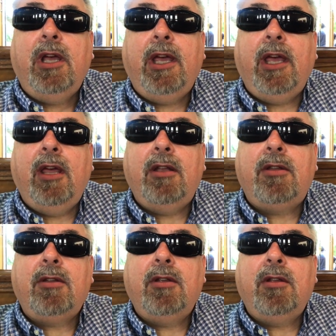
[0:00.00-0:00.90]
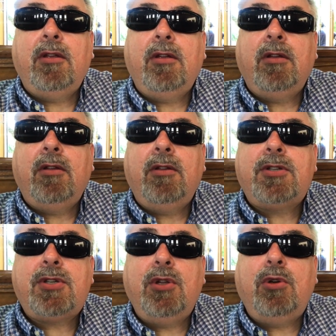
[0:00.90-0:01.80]
and
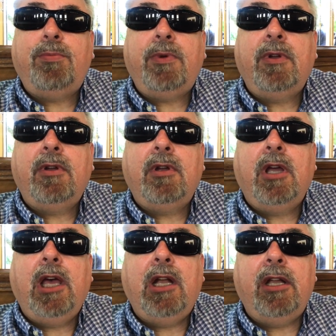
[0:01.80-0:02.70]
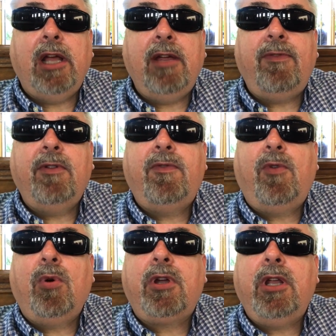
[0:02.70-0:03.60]
Snoop had a knife and
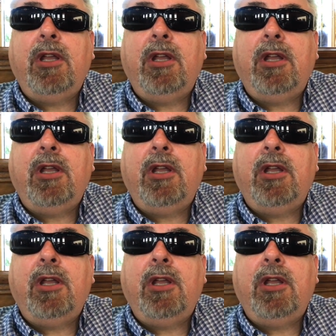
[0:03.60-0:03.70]
fork in